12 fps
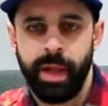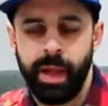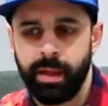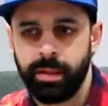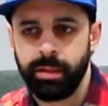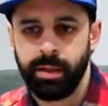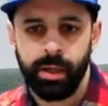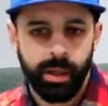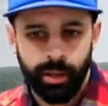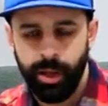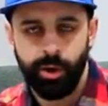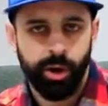and
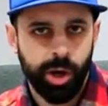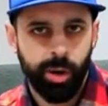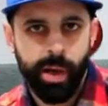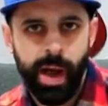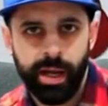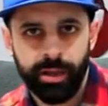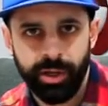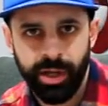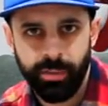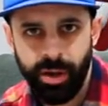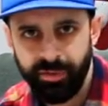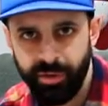later I'll go back and look
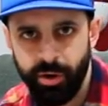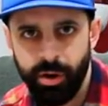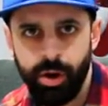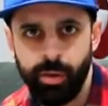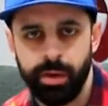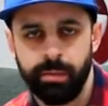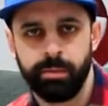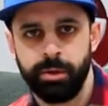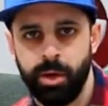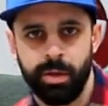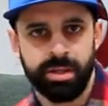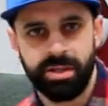at my photo and
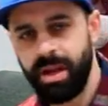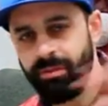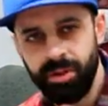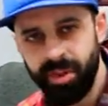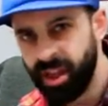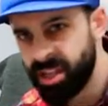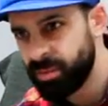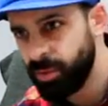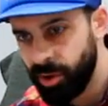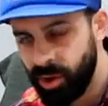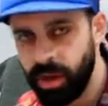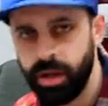notice everything is
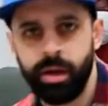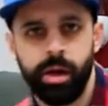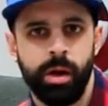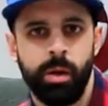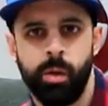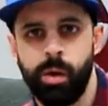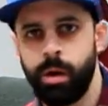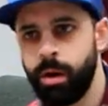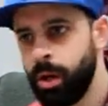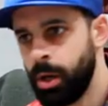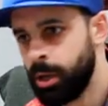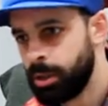blurry or
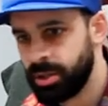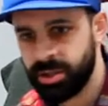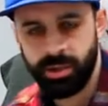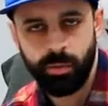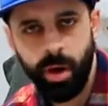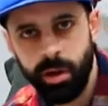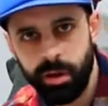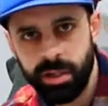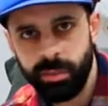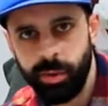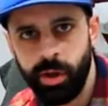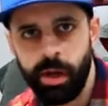just the runner
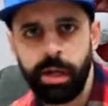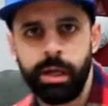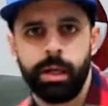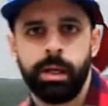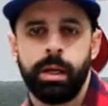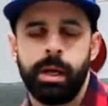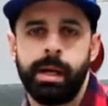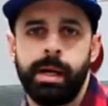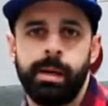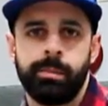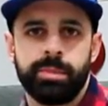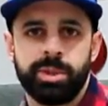is blurry.
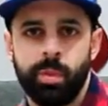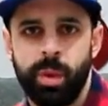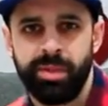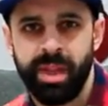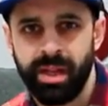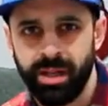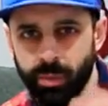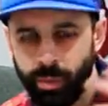So one thing to